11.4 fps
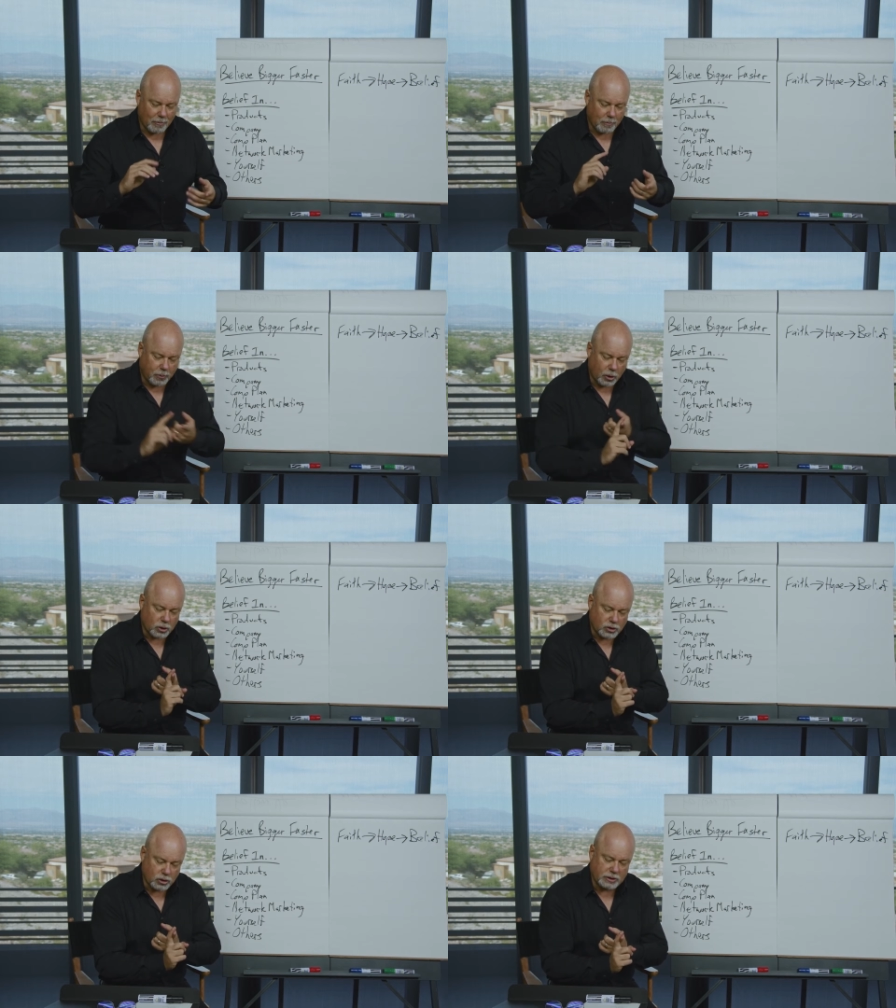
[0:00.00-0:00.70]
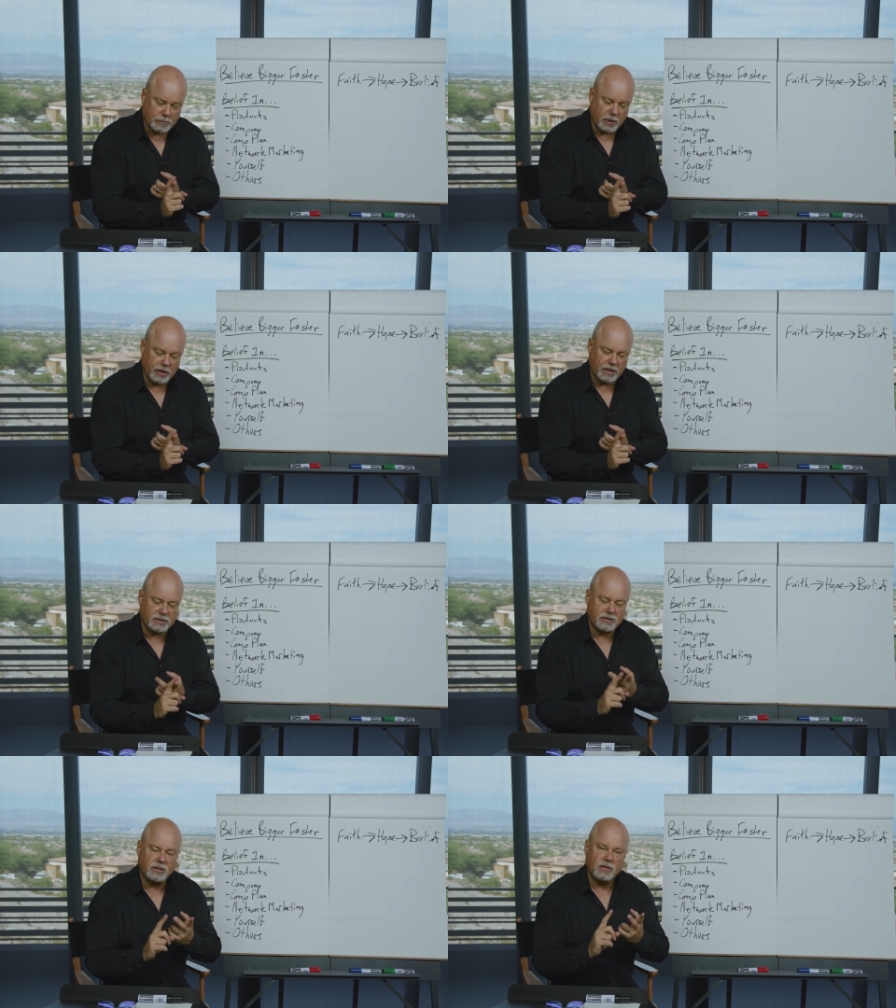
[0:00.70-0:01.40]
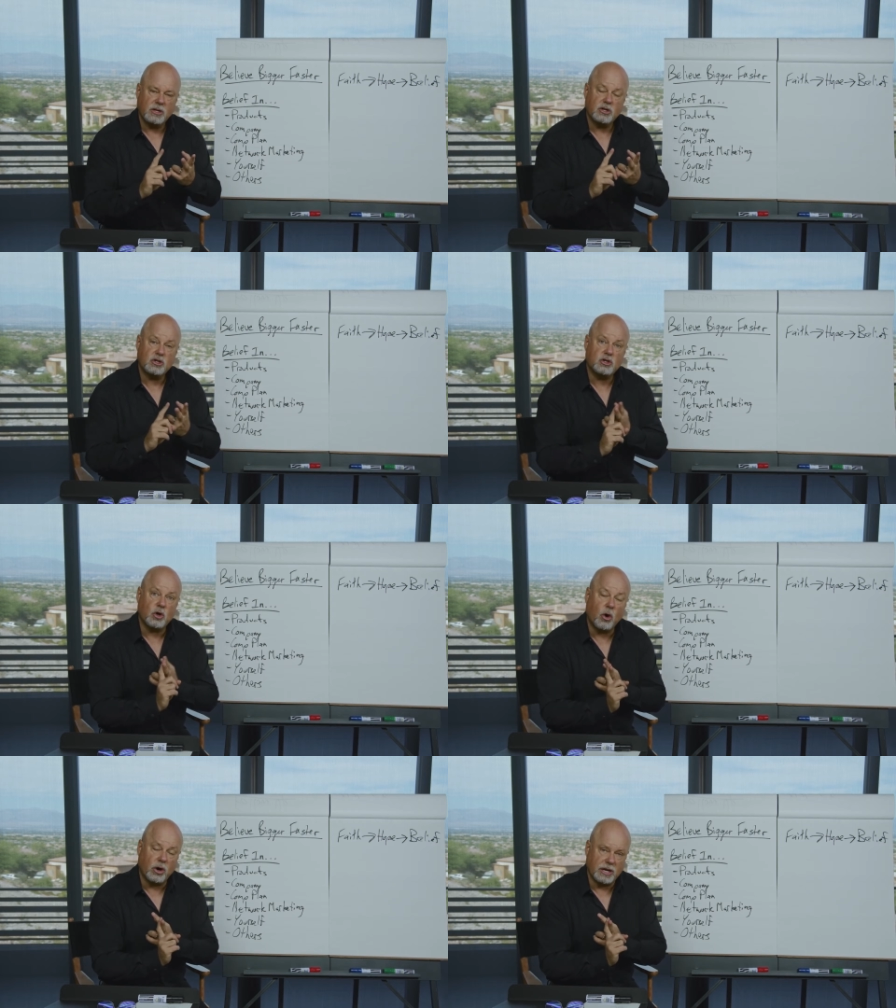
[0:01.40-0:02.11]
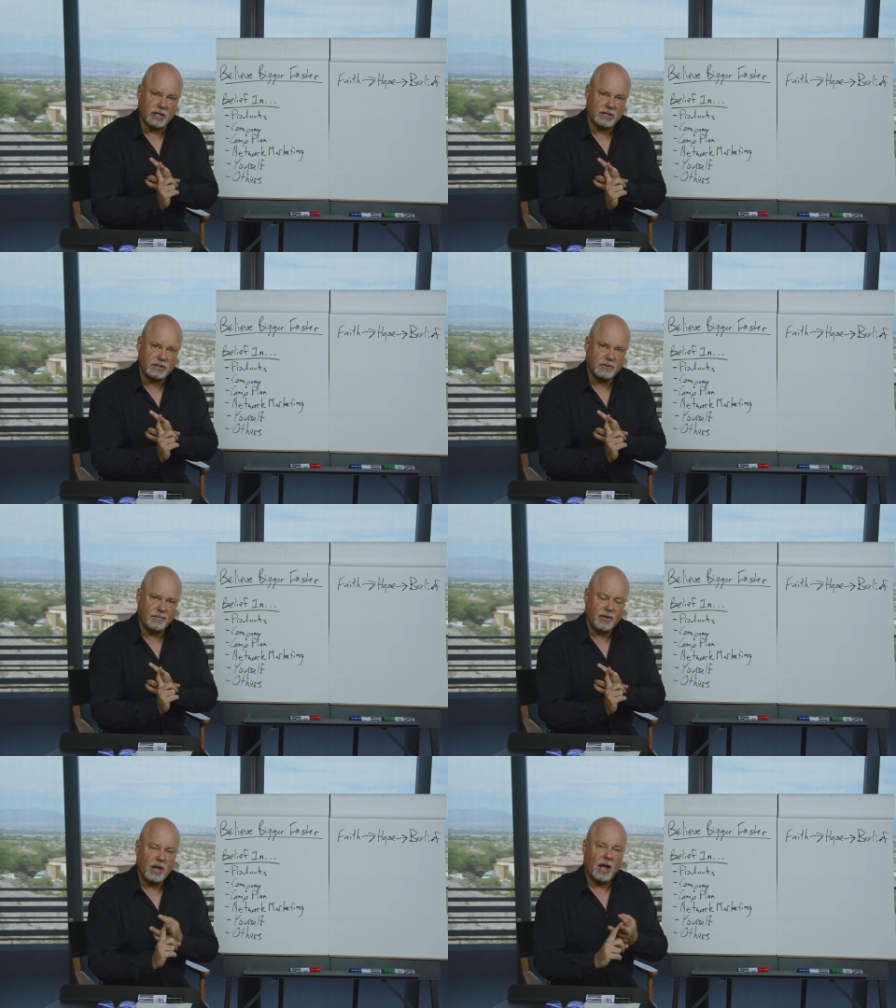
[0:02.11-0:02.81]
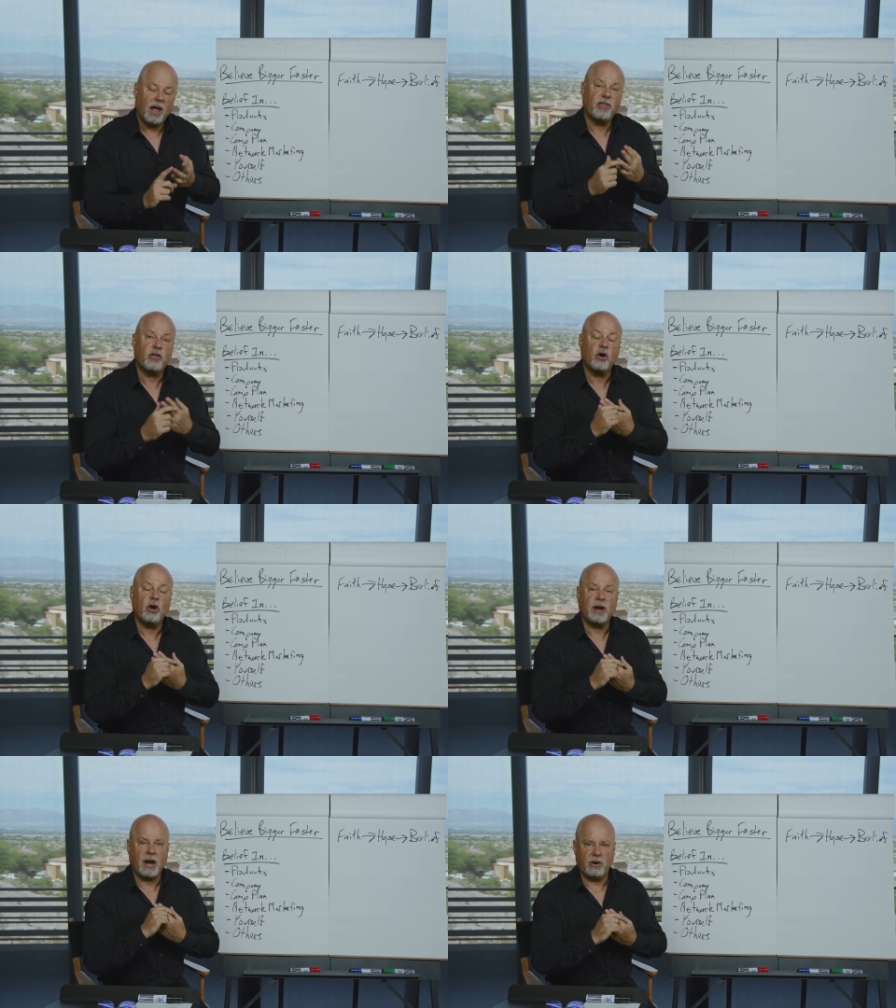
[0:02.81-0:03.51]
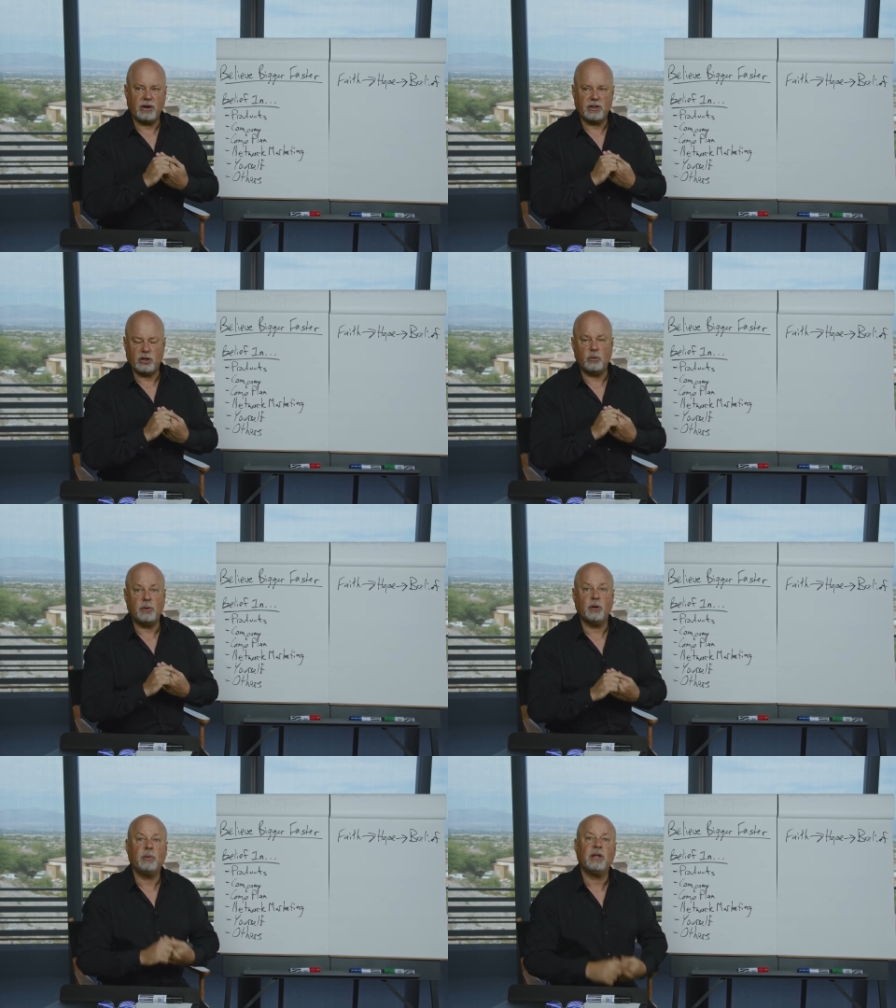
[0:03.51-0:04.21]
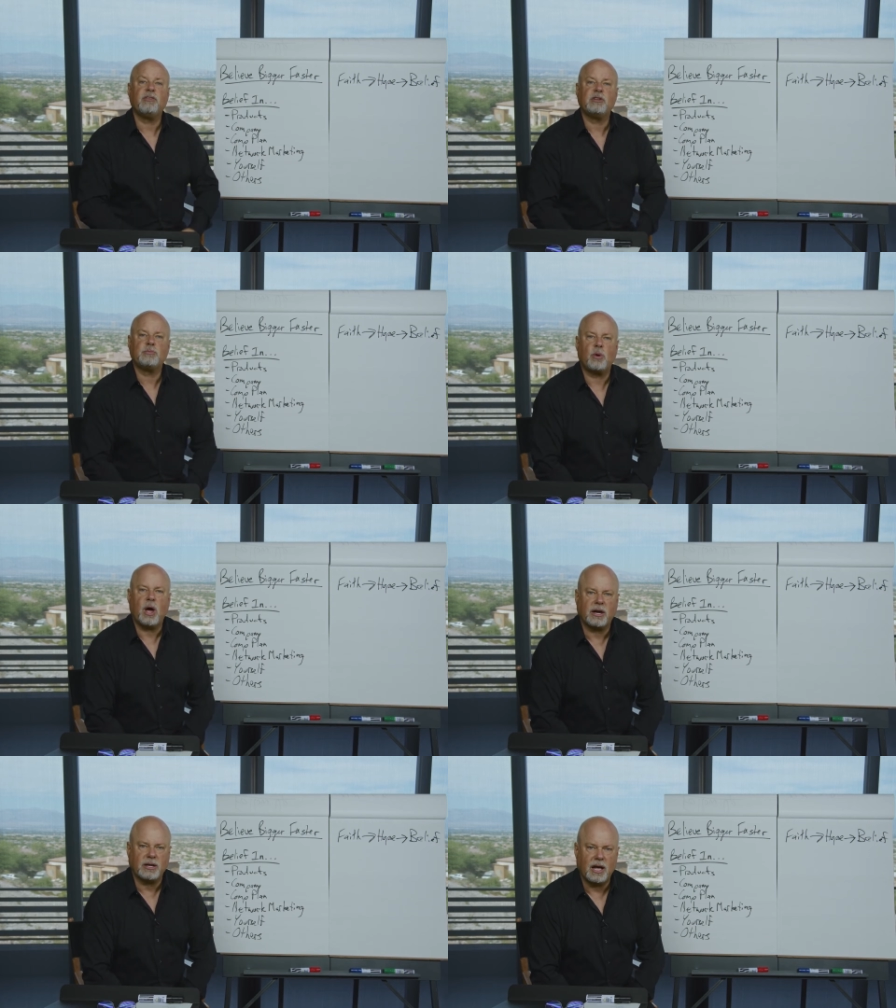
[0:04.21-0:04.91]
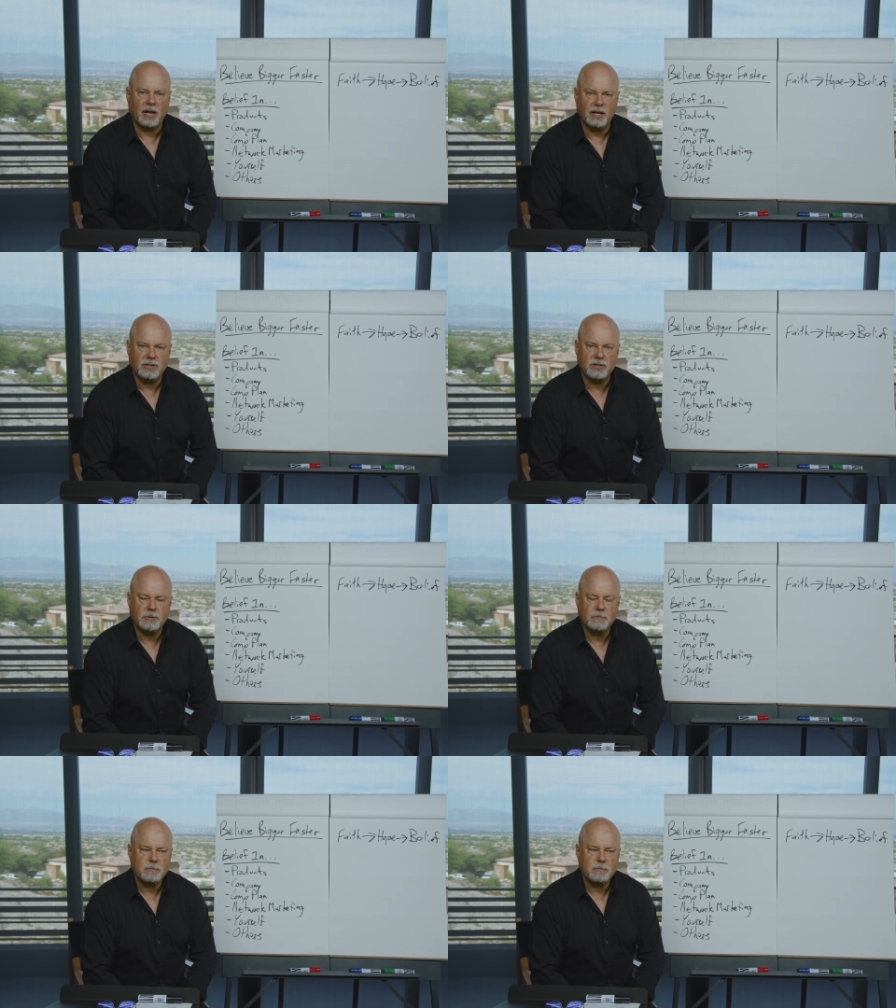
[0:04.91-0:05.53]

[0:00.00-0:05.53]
personal experience, stories. A third area that you build belief is product knowledge.